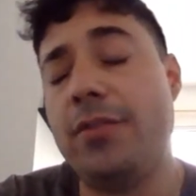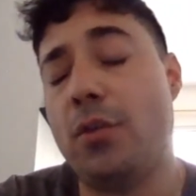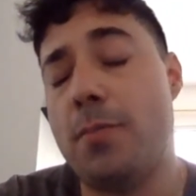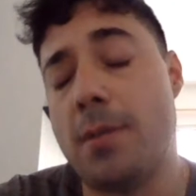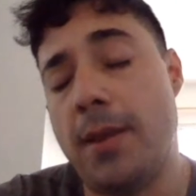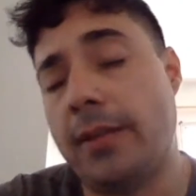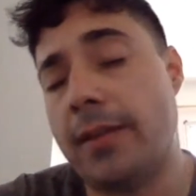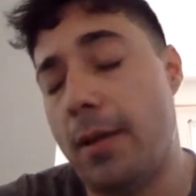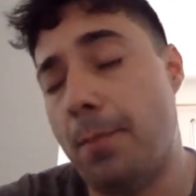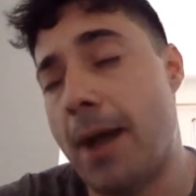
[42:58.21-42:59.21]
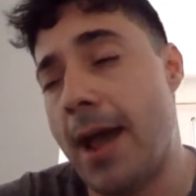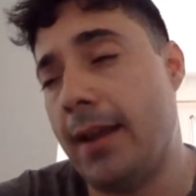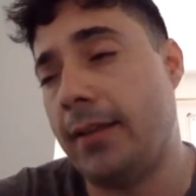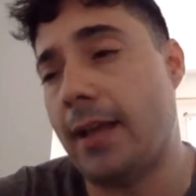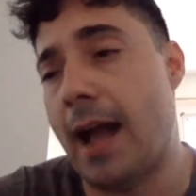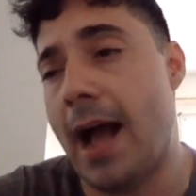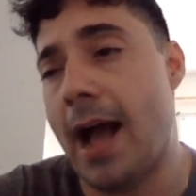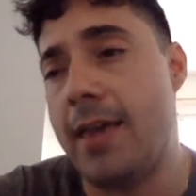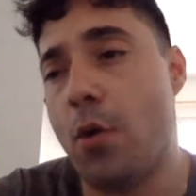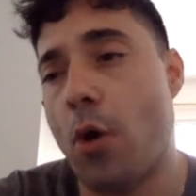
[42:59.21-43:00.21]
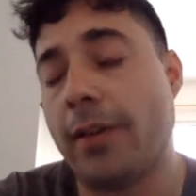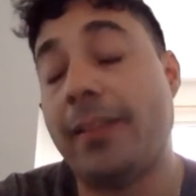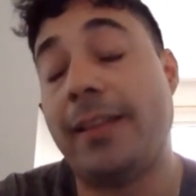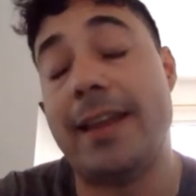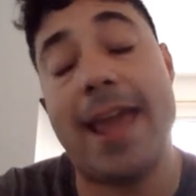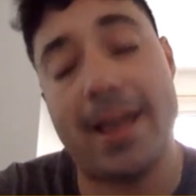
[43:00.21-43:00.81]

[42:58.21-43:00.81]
used to be a military pilot, I was